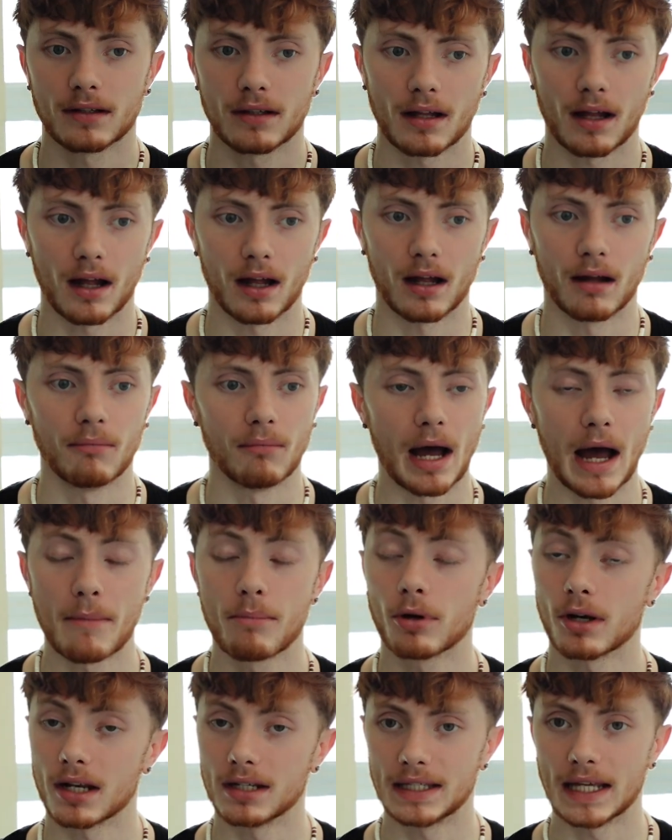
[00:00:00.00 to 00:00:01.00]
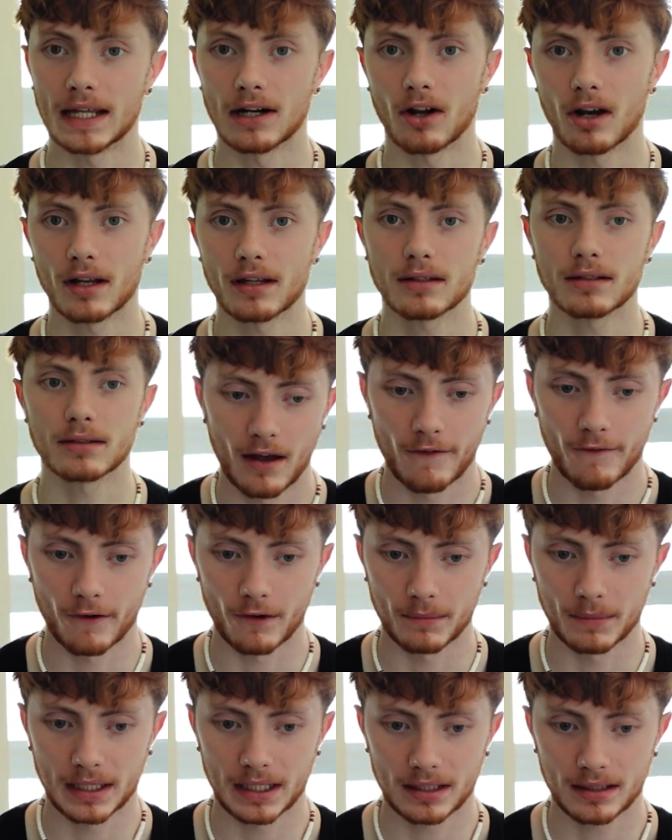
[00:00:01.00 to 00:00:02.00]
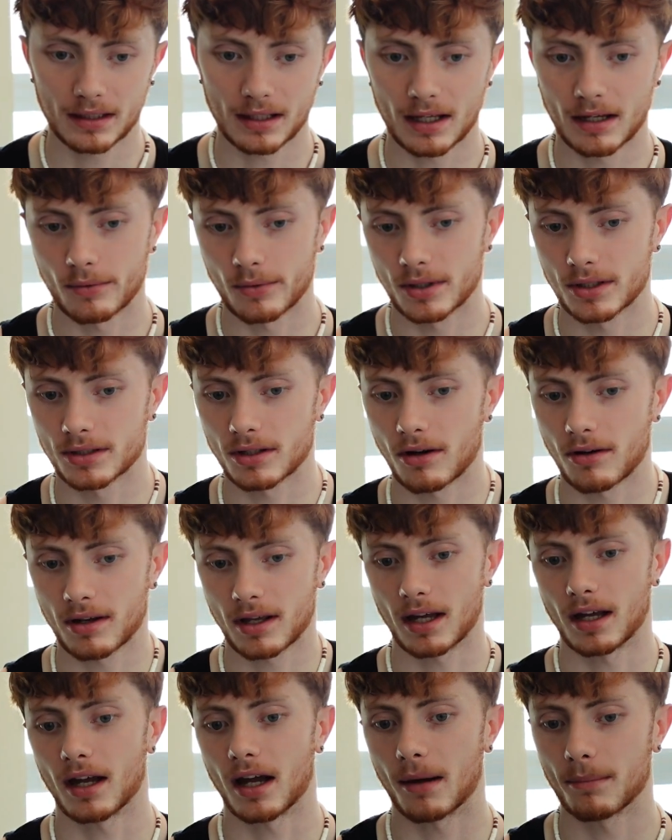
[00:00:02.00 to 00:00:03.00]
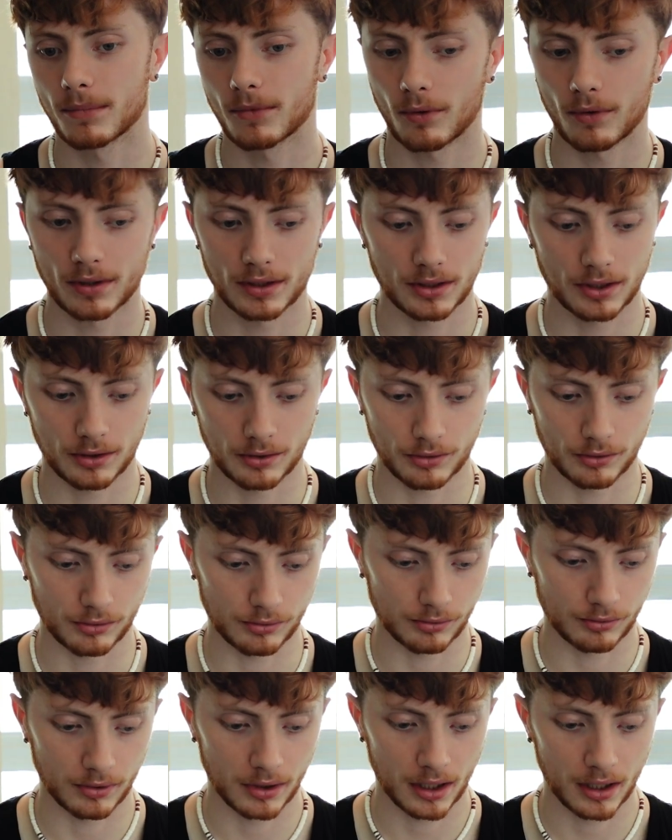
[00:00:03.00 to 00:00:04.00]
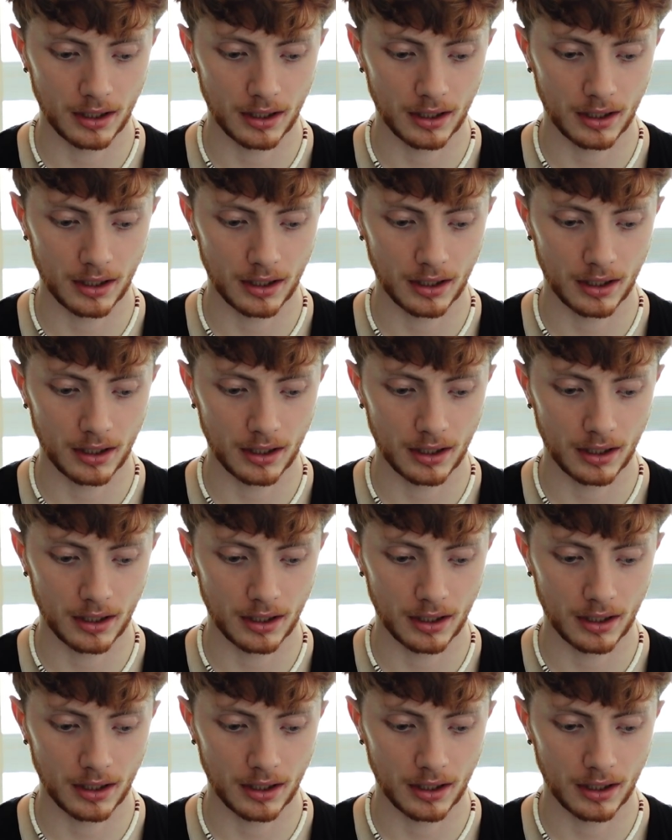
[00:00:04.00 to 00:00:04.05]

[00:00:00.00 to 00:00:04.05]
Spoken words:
I put a date on it. For me, it was, okay, I'm going to